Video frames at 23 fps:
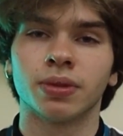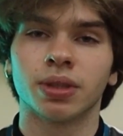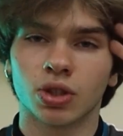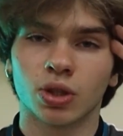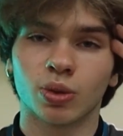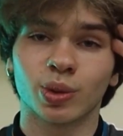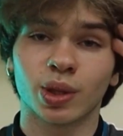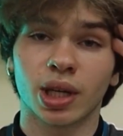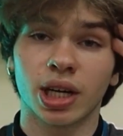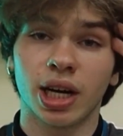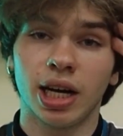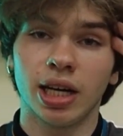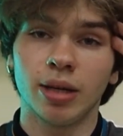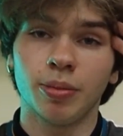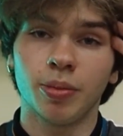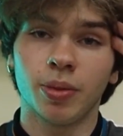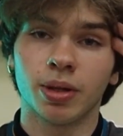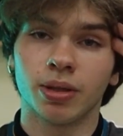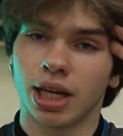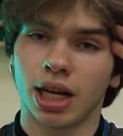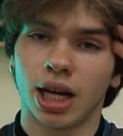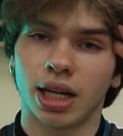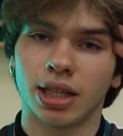Subscribe
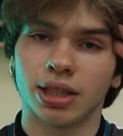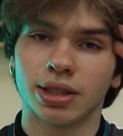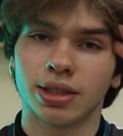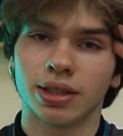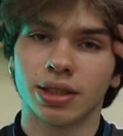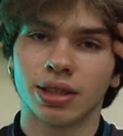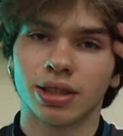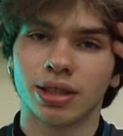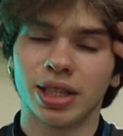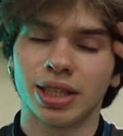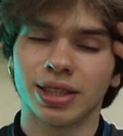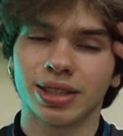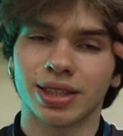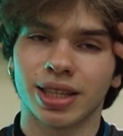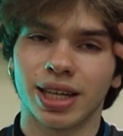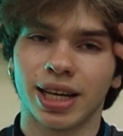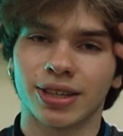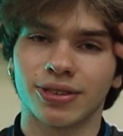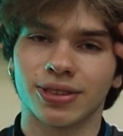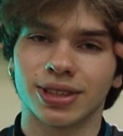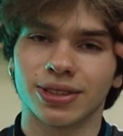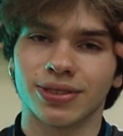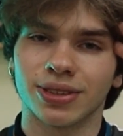and please
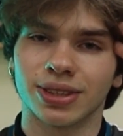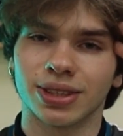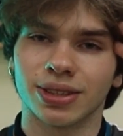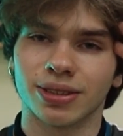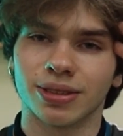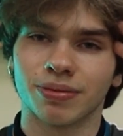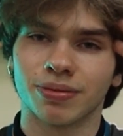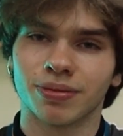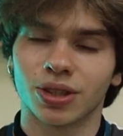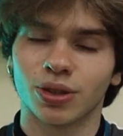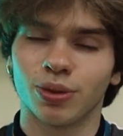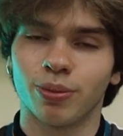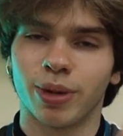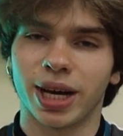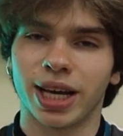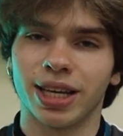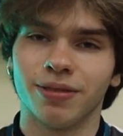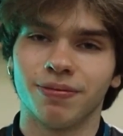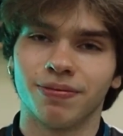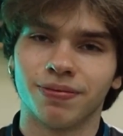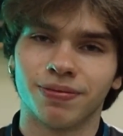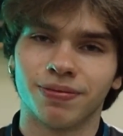like this video. Goodbye.